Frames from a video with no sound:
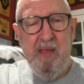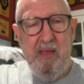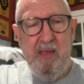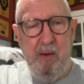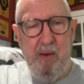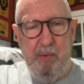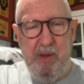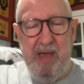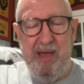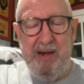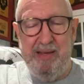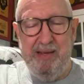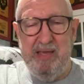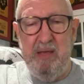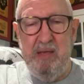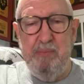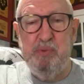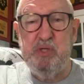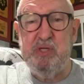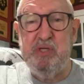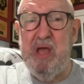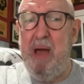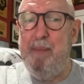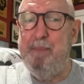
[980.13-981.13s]
and we had to
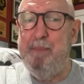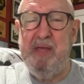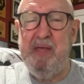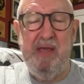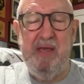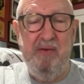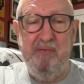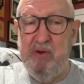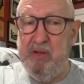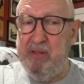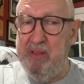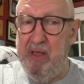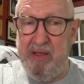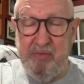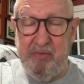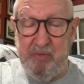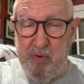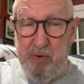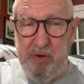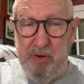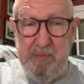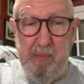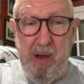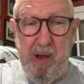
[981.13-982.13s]
keep stopping every
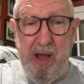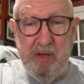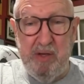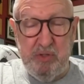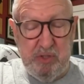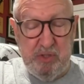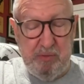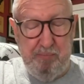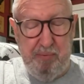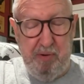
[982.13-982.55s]
30 miles